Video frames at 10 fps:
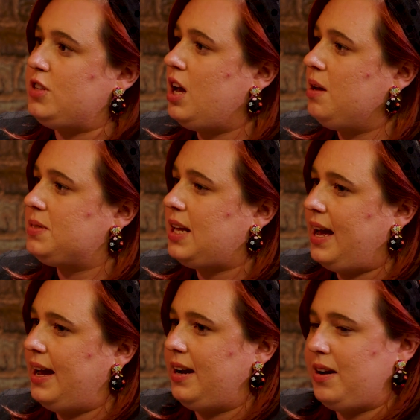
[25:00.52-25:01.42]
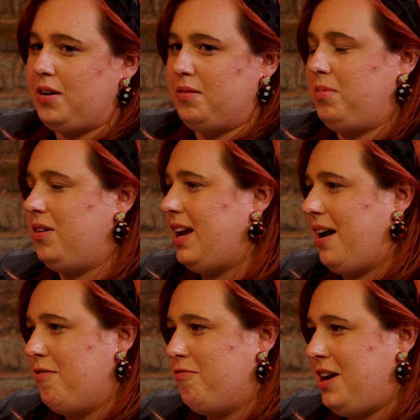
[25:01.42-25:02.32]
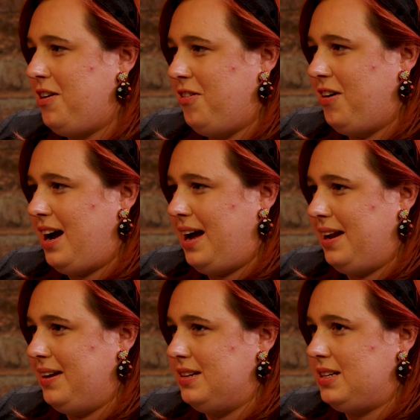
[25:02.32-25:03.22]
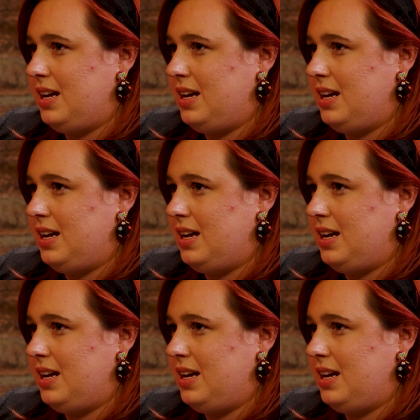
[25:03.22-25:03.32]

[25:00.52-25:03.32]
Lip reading: terms like real and.